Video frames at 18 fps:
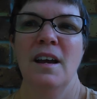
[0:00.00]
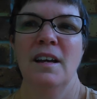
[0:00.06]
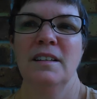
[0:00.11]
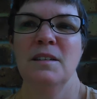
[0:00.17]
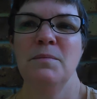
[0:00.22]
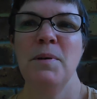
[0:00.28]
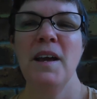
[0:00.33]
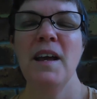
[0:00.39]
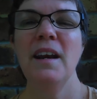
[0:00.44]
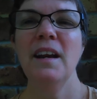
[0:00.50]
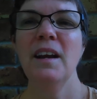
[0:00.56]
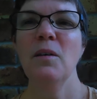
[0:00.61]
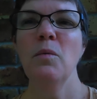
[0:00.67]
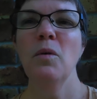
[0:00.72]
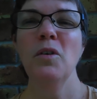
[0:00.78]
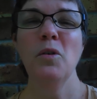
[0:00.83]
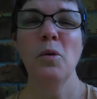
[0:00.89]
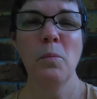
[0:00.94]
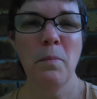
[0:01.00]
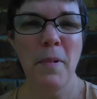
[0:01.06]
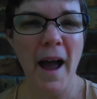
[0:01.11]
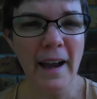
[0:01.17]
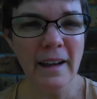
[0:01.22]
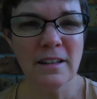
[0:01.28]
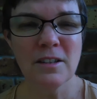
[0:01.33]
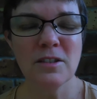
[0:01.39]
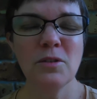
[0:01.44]
depending on what your
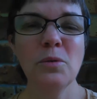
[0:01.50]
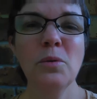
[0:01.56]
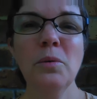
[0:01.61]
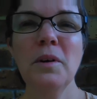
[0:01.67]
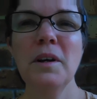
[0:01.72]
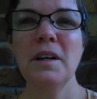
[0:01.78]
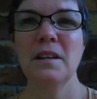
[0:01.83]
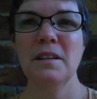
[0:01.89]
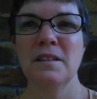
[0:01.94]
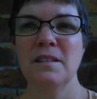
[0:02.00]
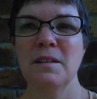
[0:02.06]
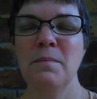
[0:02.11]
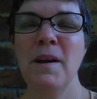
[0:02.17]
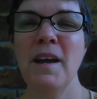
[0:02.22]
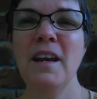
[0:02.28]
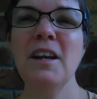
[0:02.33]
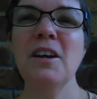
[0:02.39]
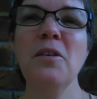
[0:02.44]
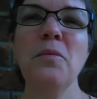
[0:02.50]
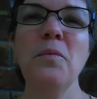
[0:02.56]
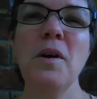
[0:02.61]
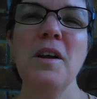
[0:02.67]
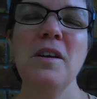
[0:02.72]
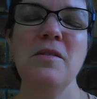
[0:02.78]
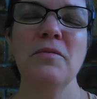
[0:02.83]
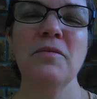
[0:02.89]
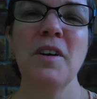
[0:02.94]
backstory is, depending on
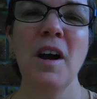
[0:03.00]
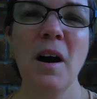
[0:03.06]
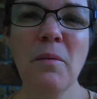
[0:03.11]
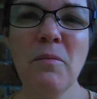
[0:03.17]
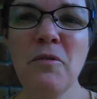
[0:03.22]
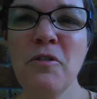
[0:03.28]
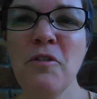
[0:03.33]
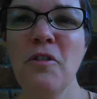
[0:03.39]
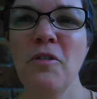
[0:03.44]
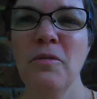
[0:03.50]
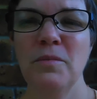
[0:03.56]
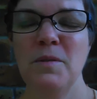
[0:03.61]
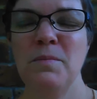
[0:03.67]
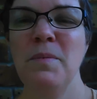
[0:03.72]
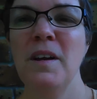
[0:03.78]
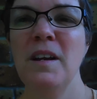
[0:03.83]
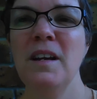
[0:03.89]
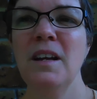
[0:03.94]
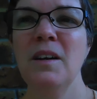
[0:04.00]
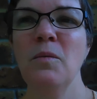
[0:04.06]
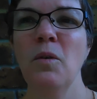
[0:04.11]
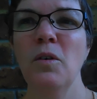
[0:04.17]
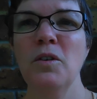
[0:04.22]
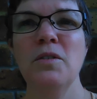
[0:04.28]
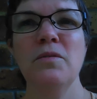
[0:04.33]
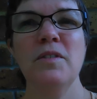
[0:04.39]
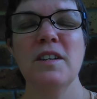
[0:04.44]
where you've come from, depending
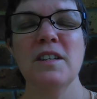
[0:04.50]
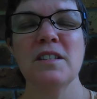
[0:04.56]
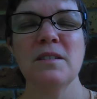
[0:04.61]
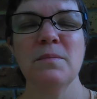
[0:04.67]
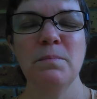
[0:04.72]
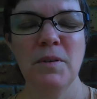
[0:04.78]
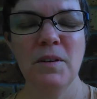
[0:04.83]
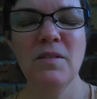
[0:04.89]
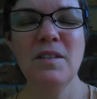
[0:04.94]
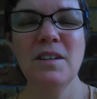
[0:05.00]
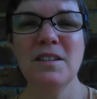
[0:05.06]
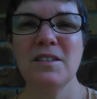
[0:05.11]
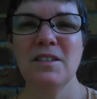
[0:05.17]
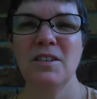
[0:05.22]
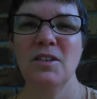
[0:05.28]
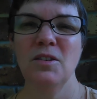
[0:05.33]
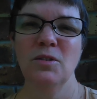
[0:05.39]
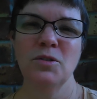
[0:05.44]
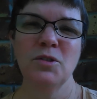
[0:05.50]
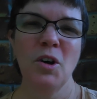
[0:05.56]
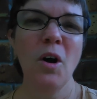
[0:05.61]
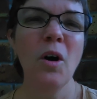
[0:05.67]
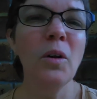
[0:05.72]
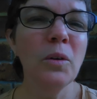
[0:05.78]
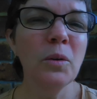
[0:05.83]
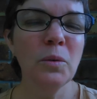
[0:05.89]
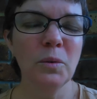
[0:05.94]
on what you've experienced in your
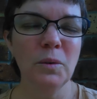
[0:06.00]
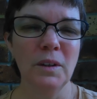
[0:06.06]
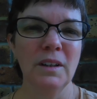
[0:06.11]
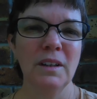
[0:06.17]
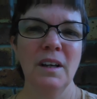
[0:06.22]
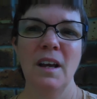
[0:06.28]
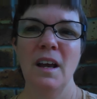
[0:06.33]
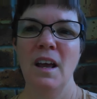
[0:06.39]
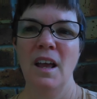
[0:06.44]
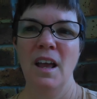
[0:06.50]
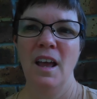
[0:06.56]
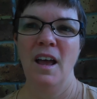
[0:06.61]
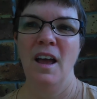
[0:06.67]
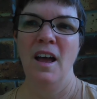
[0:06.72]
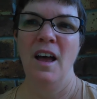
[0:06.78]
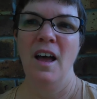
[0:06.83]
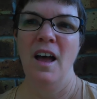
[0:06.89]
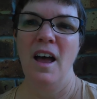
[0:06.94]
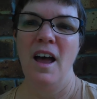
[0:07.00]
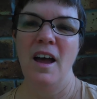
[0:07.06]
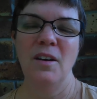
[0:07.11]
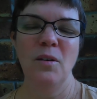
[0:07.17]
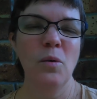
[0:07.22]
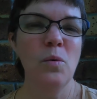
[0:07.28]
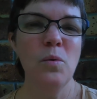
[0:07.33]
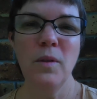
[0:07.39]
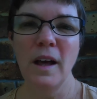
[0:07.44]
childhood,
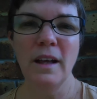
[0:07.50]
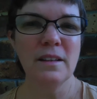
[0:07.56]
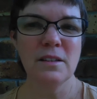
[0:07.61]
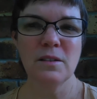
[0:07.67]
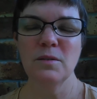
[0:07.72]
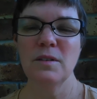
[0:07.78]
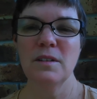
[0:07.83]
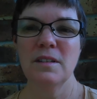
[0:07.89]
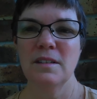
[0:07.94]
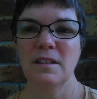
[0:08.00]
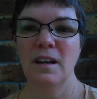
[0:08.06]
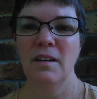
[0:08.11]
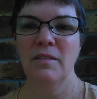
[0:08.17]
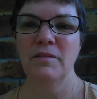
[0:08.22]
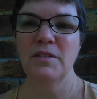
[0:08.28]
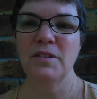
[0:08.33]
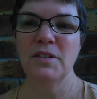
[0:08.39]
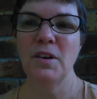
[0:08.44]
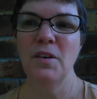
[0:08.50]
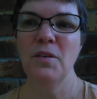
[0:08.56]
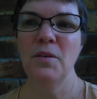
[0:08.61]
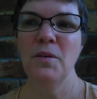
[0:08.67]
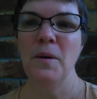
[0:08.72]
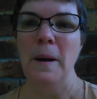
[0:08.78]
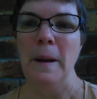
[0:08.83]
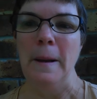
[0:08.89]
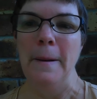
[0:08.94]
and all that sort of stuff. So
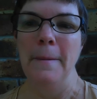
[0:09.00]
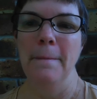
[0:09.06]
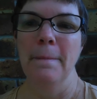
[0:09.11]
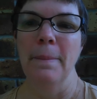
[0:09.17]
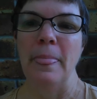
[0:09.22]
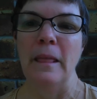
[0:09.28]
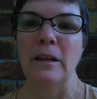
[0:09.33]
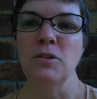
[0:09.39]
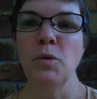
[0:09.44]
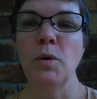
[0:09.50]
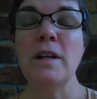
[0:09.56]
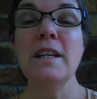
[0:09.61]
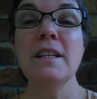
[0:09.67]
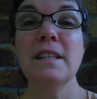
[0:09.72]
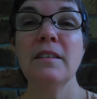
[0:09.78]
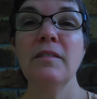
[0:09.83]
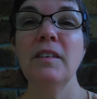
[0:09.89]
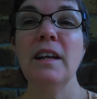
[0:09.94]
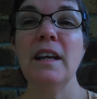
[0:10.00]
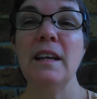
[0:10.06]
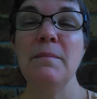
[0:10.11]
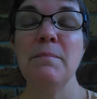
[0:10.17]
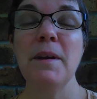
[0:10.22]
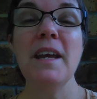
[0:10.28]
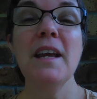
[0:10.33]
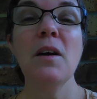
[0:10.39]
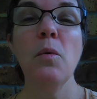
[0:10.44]

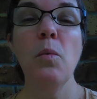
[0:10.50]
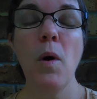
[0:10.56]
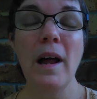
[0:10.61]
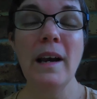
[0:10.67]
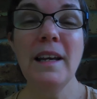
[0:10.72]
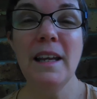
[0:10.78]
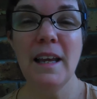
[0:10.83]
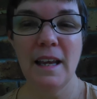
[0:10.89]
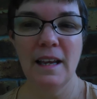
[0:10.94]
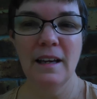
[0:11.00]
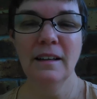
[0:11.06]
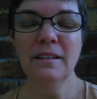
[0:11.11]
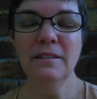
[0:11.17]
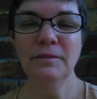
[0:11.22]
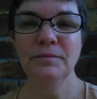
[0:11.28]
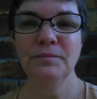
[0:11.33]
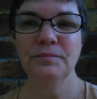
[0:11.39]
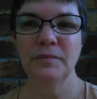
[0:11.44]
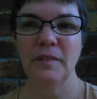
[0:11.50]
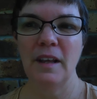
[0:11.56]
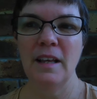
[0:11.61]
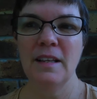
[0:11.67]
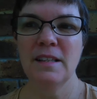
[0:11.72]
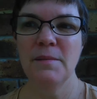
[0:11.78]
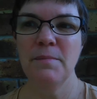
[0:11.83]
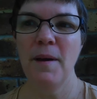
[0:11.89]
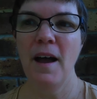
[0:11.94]
2017 being a 1 year
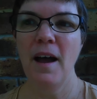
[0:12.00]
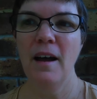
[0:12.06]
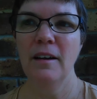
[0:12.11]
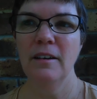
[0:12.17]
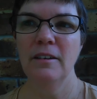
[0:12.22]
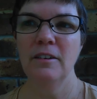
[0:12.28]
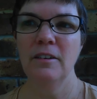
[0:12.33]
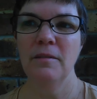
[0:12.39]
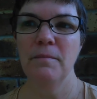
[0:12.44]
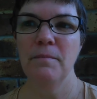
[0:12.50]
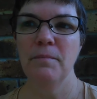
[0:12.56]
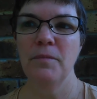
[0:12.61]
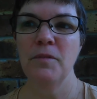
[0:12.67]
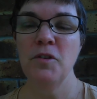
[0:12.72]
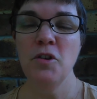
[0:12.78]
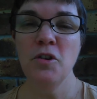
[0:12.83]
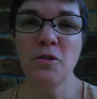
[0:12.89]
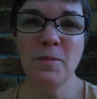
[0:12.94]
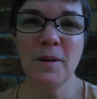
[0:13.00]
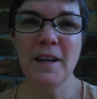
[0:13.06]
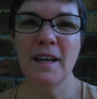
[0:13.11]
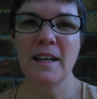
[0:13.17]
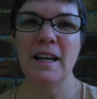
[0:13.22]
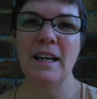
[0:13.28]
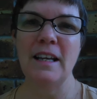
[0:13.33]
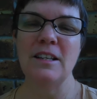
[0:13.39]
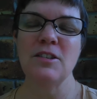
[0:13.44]
is about new
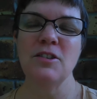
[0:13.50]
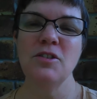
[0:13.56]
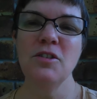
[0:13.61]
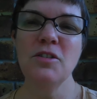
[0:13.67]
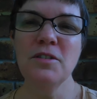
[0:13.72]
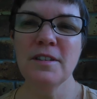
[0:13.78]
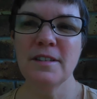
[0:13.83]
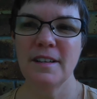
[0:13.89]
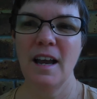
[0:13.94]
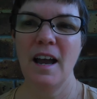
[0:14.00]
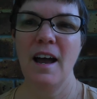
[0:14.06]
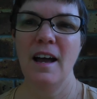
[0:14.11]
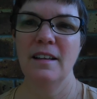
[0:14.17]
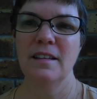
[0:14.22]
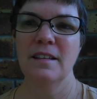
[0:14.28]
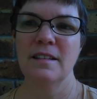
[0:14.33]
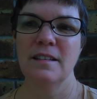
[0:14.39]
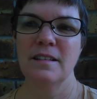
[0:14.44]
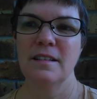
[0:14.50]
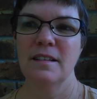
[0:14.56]
beginnings, new starts.